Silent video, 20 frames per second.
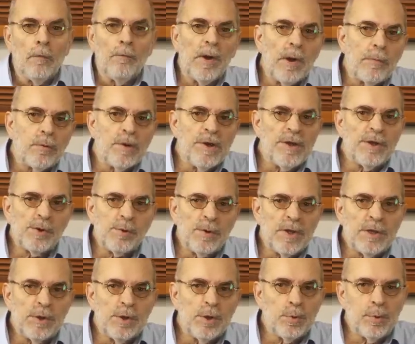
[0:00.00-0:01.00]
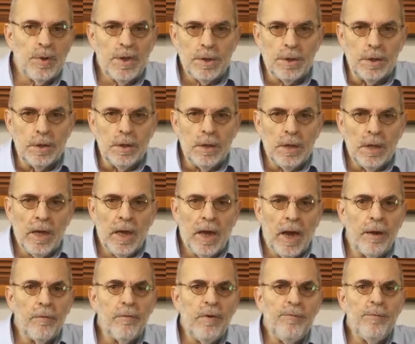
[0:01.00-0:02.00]
February 2020,
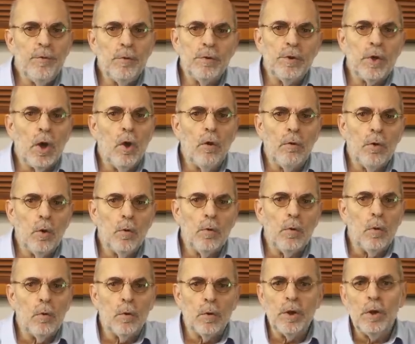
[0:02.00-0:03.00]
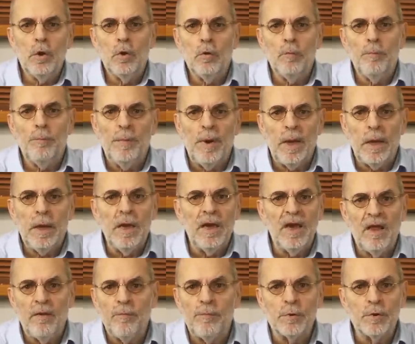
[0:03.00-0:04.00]
I reviewed the Holo Audio May
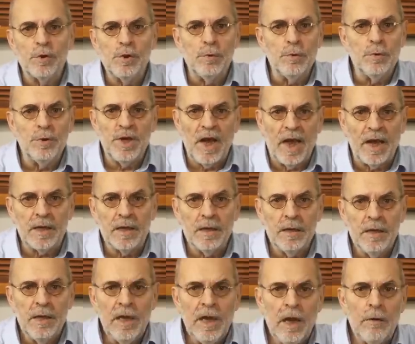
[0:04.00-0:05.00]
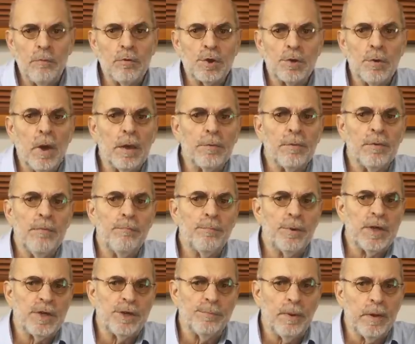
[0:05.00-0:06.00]
Level 2 DAC and was rather
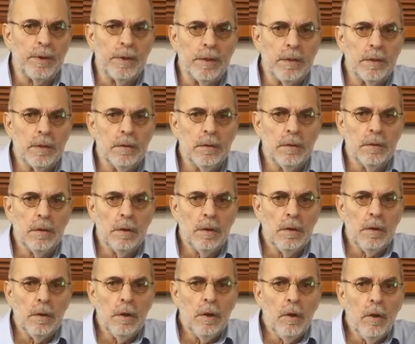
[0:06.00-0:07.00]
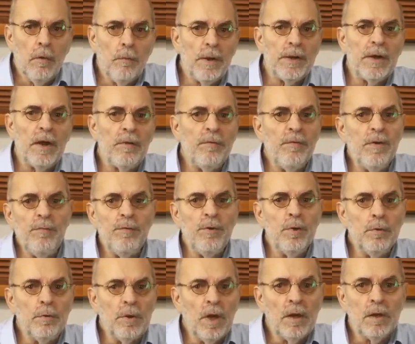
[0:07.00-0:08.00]
impressed by it. When I
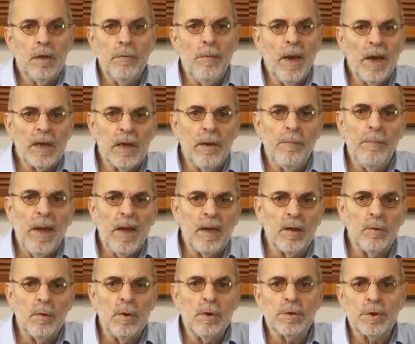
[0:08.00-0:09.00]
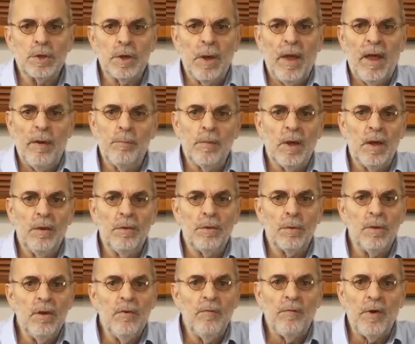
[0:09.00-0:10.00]
reviewed the Magna Mano Ultra
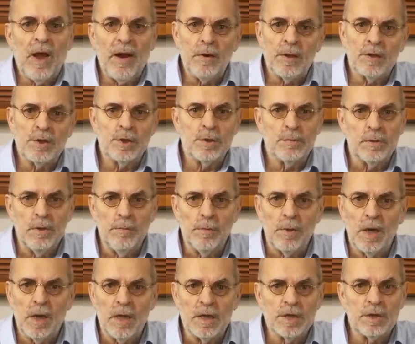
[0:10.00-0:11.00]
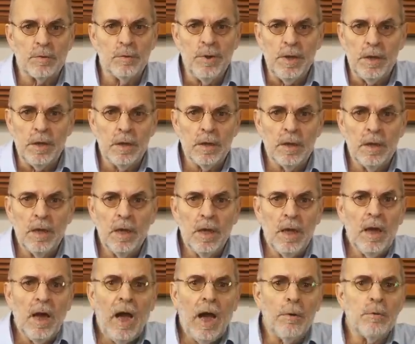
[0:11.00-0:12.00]
MK3 Farad streamer last week,
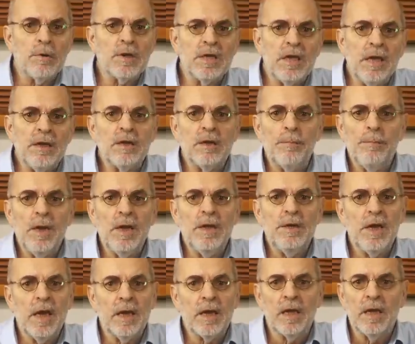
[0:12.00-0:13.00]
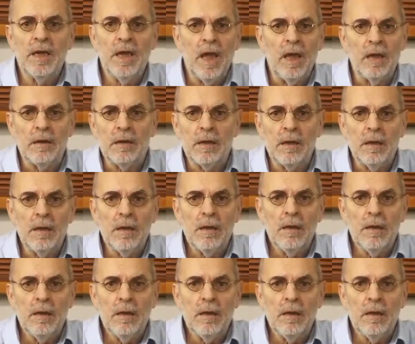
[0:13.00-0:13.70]
I was lent the May DAC again.